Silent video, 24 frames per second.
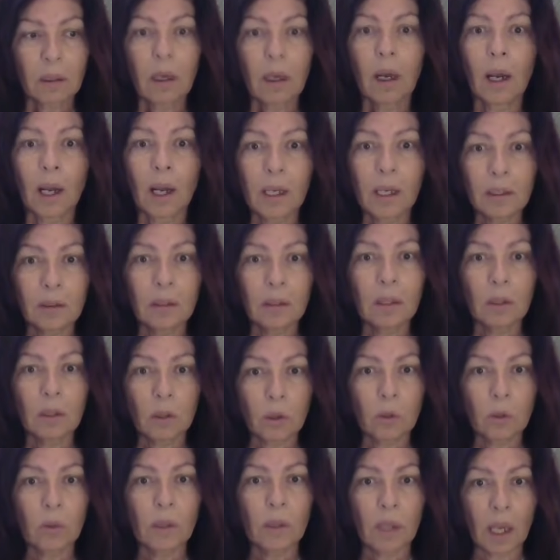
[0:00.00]
I did
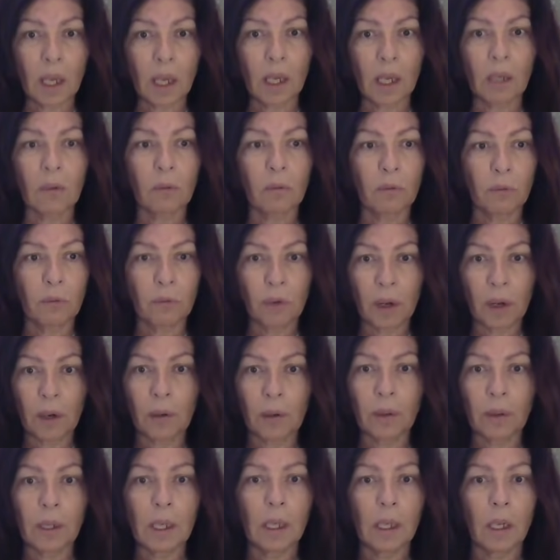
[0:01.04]
create
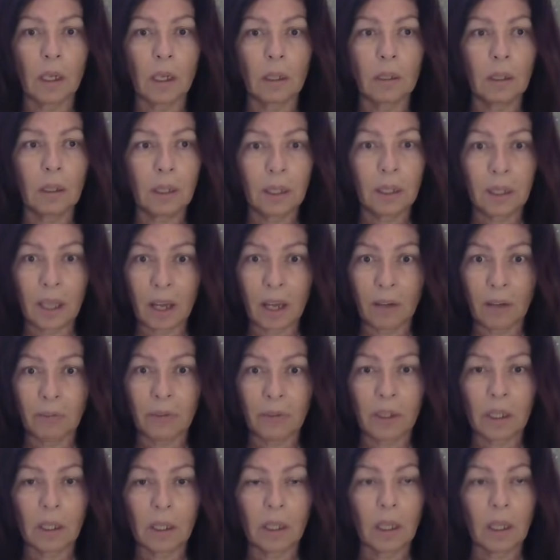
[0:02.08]
very
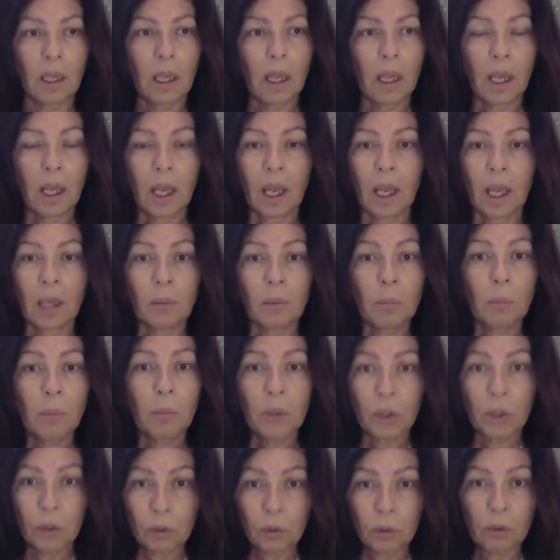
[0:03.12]
loving and
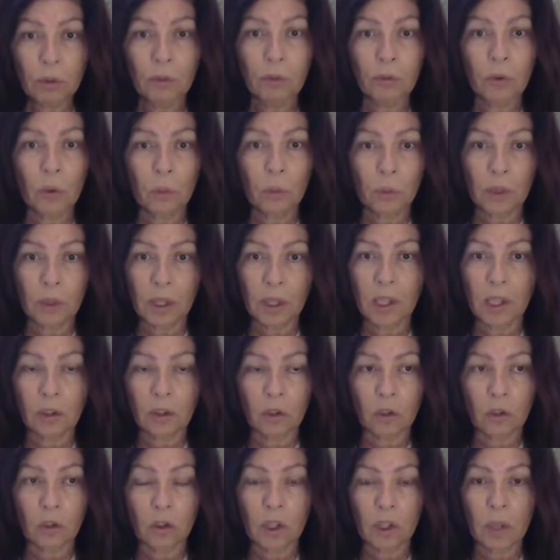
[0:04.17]
beautiful
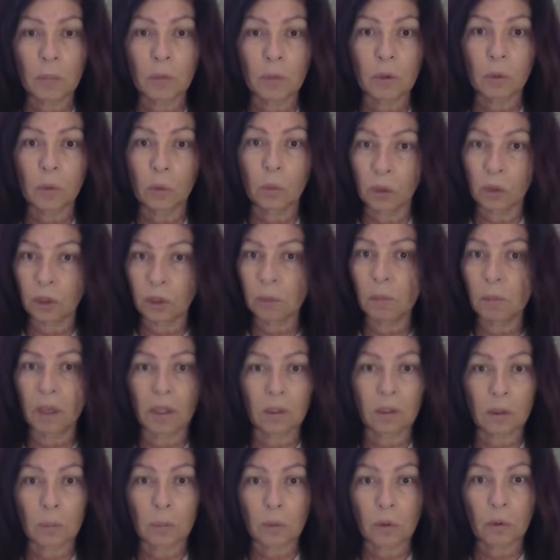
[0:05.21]
relationships with my
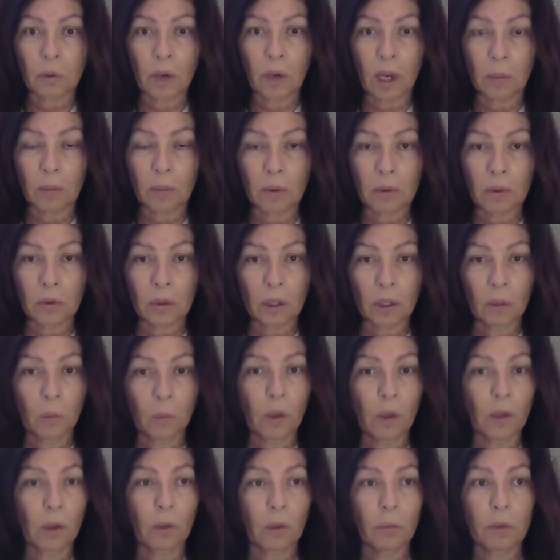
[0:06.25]
subscribers,
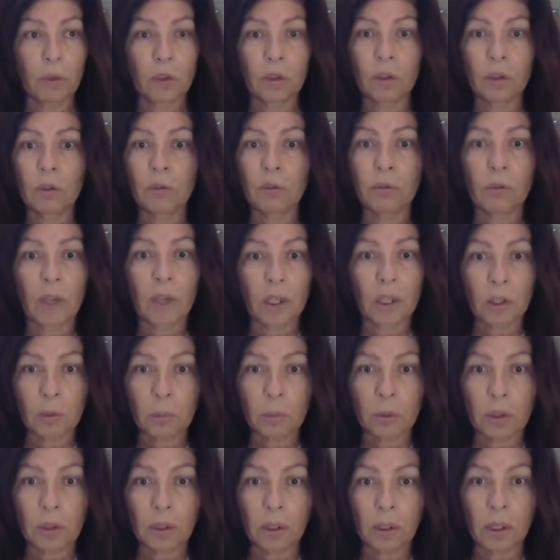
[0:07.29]
whether it was through
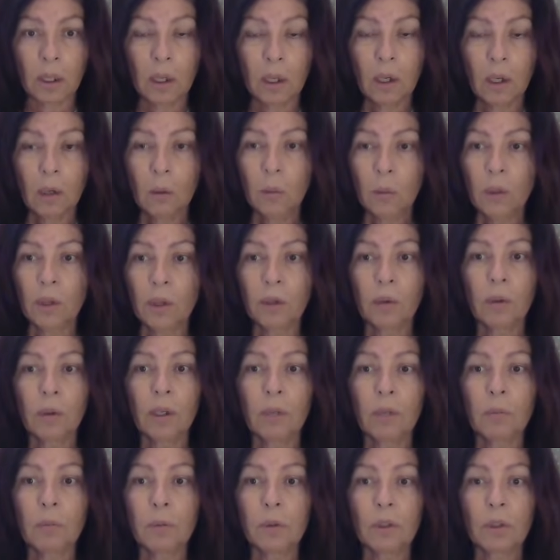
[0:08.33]
Facebook, whether
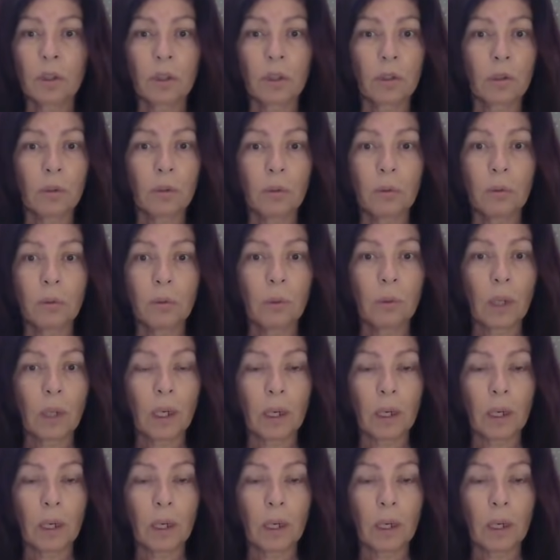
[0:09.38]
it was through